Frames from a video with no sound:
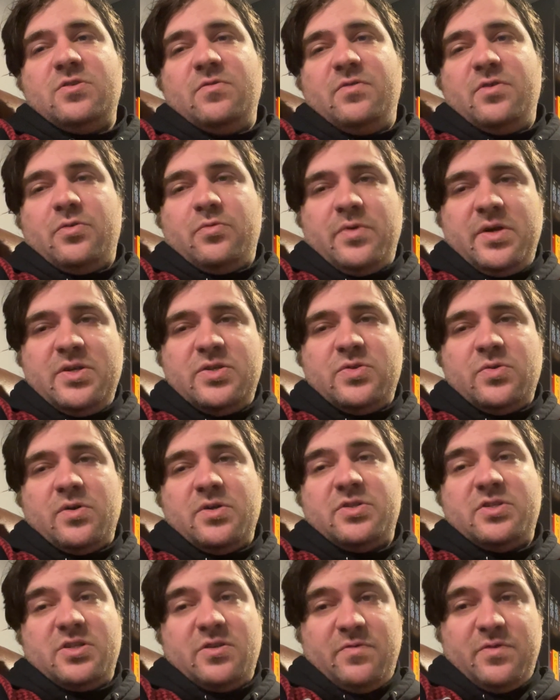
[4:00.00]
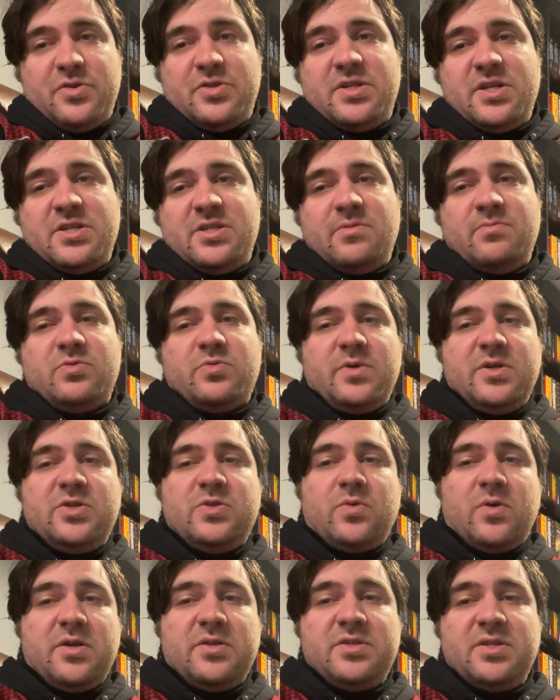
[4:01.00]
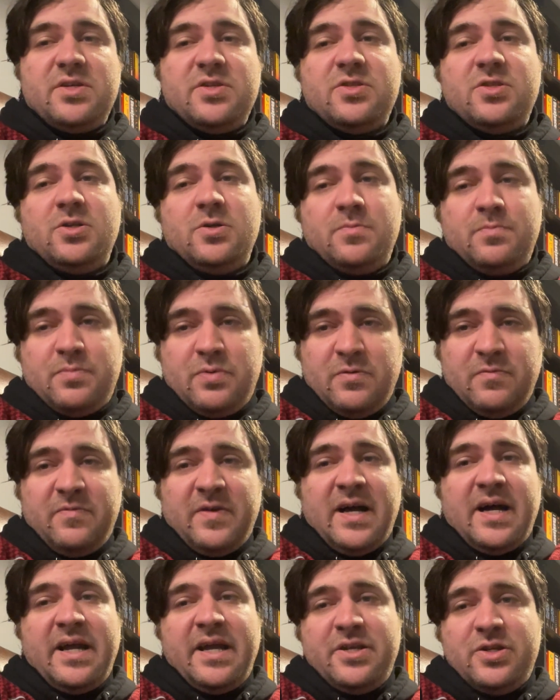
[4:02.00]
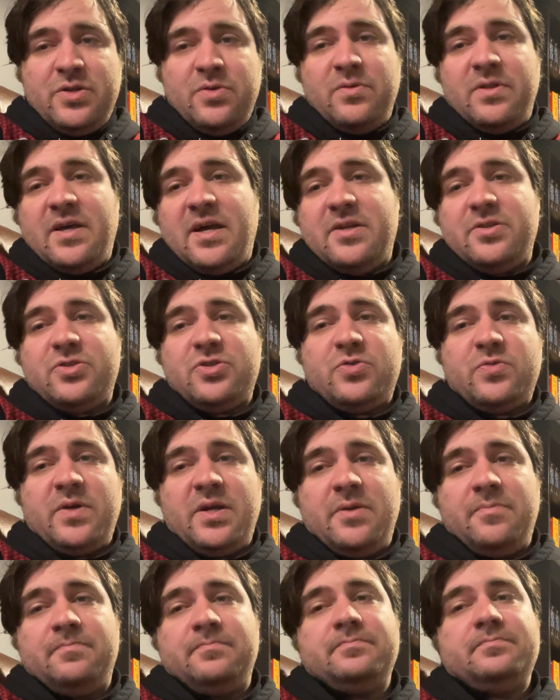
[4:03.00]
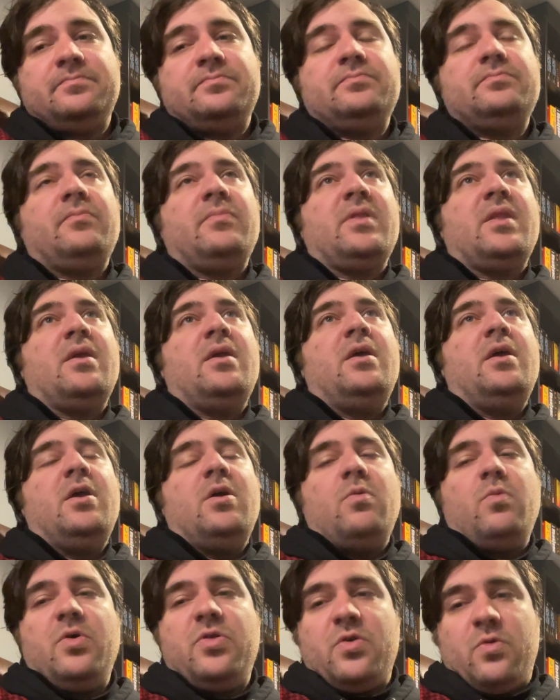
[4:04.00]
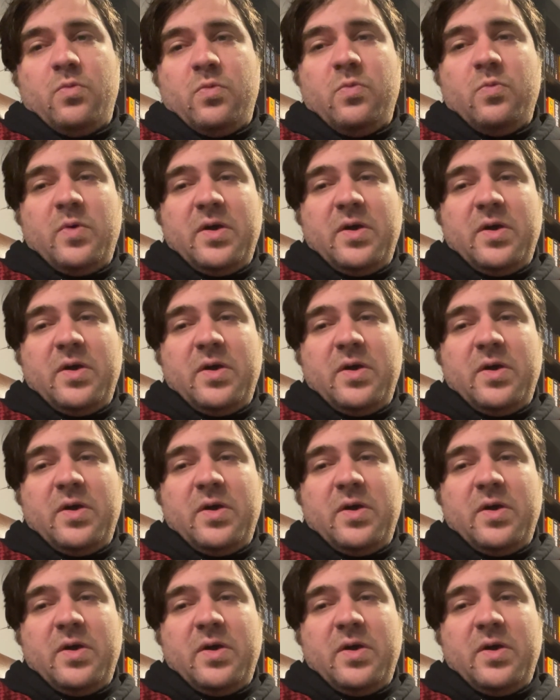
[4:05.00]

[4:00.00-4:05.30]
of your resources, of your system's resources, to provide you that stream with a